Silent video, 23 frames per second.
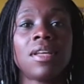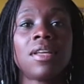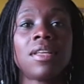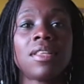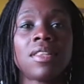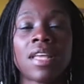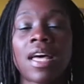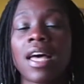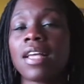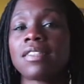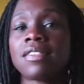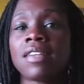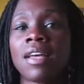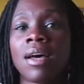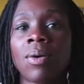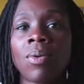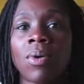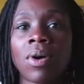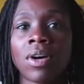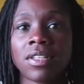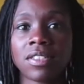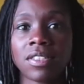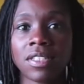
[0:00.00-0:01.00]
That's how
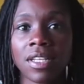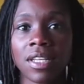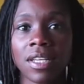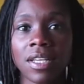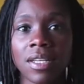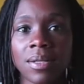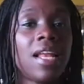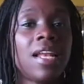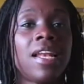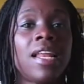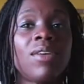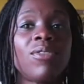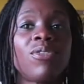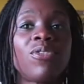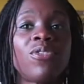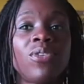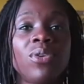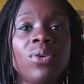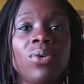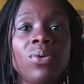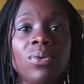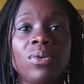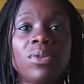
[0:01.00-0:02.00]
I see it. Let
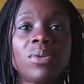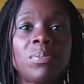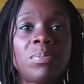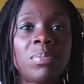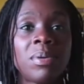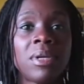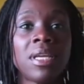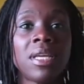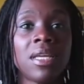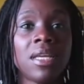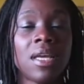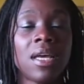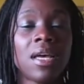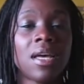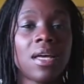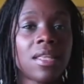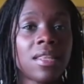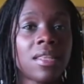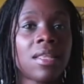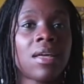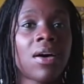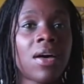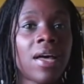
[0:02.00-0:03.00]
food be
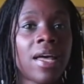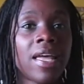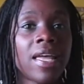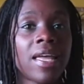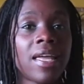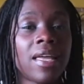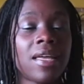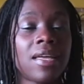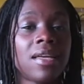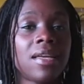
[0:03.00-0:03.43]
thy